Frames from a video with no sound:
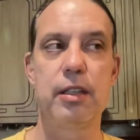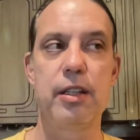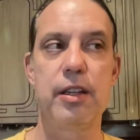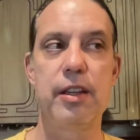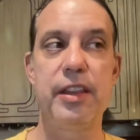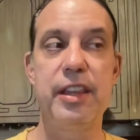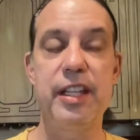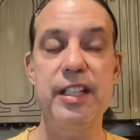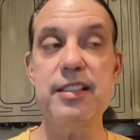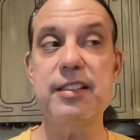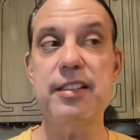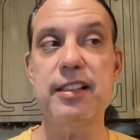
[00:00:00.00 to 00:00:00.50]

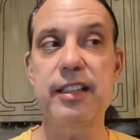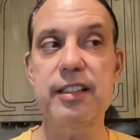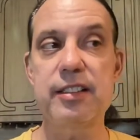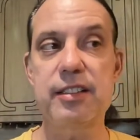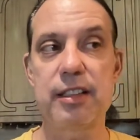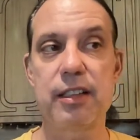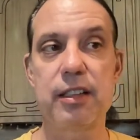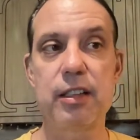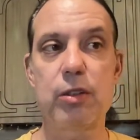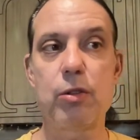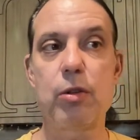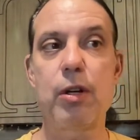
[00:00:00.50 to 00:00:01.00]
This
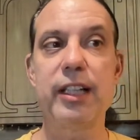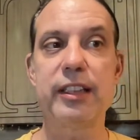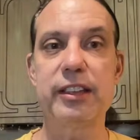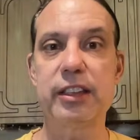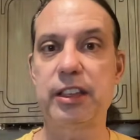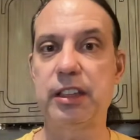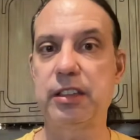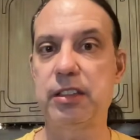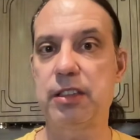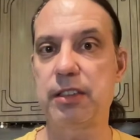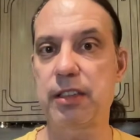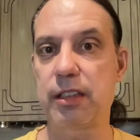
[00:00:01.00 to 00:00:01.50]
gets into
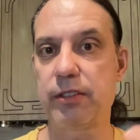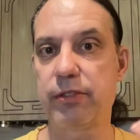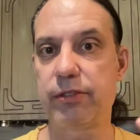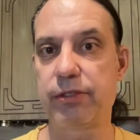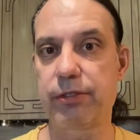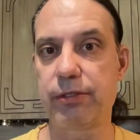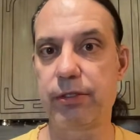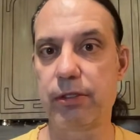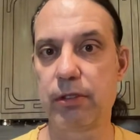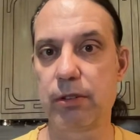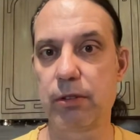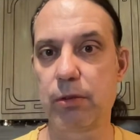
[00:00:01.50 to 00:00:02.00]
questions
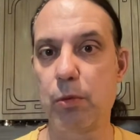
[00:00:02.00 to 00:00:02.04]
of